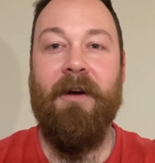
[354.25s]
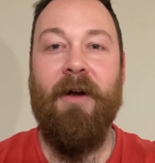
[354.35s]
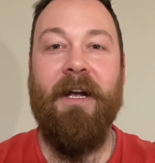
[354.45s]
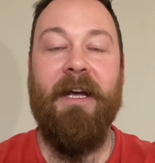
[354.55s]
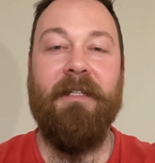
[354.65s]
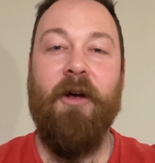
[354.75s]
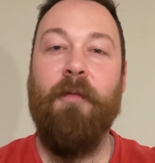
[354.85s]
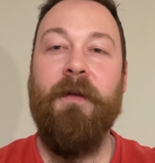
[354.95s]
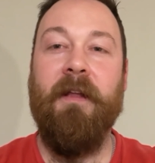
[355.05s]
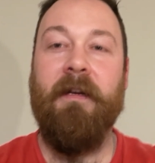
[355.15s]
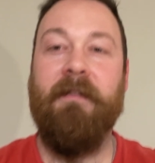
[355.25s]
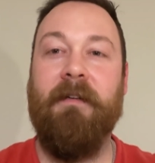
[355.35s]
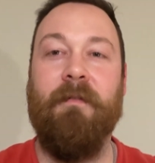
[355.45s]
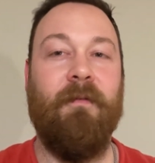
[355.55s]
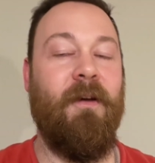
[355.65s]
All right, guys, I hope you liked
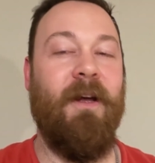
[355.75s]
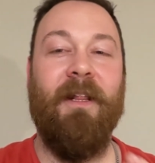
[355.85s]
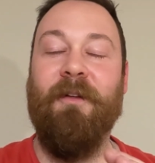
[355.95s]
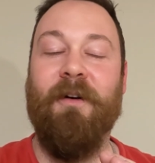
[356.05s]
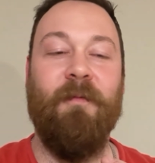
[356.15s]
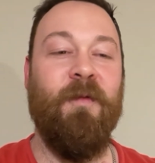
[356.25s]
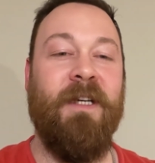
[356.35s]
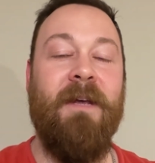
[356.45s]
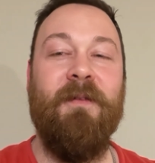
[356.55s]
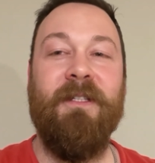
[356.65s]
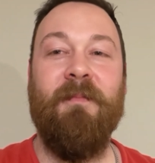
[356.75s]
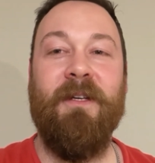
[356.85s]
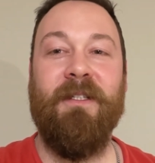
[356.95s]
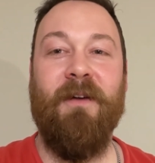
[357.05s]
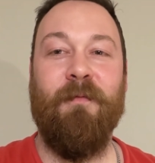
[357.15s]
it. Look, we're keeping some of
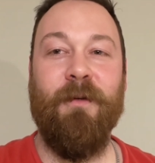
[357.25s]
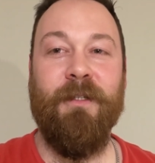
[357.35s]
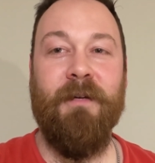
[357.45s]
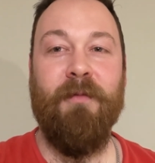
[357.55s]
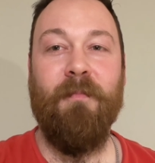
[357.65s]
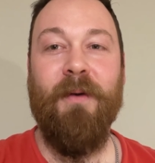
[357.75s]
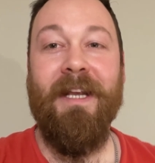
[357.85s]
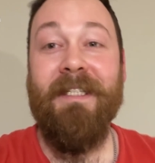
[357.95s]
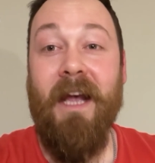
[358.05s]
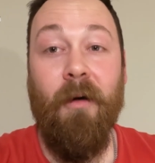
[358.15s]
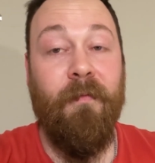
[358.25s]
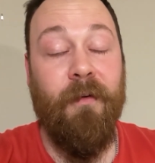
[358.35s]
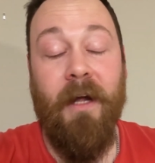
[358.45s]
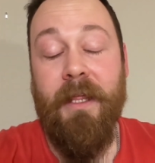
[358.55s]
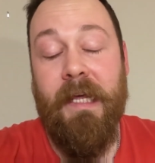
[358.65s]
this stuff real simple, but it's
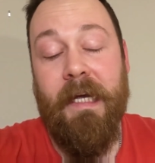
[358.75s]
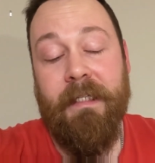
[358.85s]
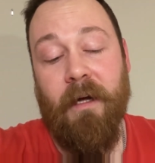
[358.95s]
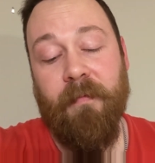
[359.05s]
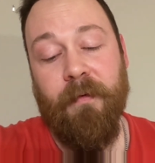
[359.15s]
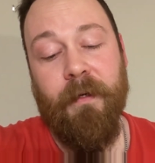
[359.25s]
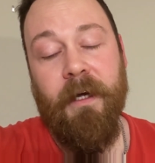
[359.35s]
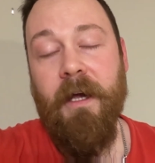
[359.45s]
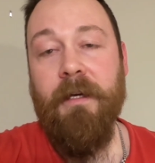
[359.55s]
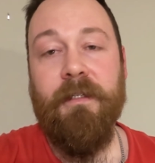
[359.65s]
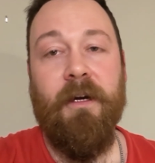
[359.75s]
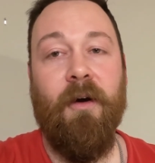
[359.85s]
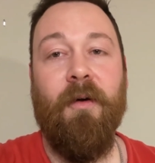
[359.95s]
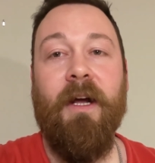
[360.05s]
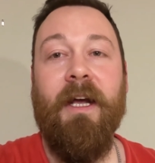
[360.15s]
helpful. I think it's helpful.
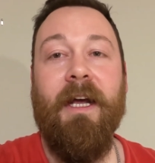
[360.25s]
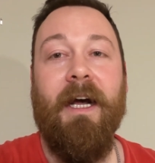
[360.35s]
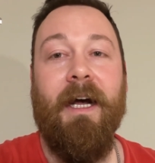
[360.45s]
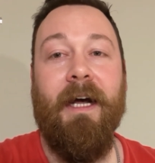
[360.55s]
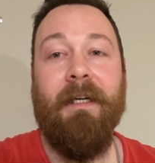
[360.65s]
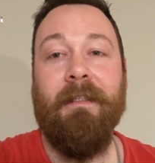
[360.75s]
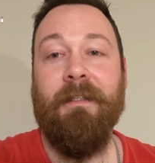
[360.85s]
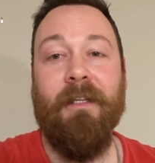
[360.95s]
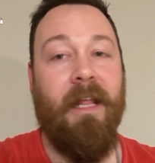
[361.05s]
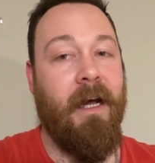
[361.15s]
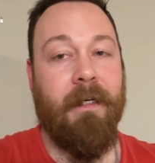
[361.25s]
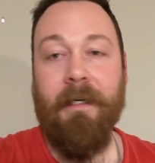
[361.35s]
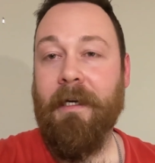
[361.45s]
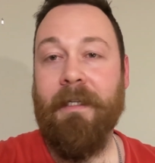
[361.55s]
So uh, good luck.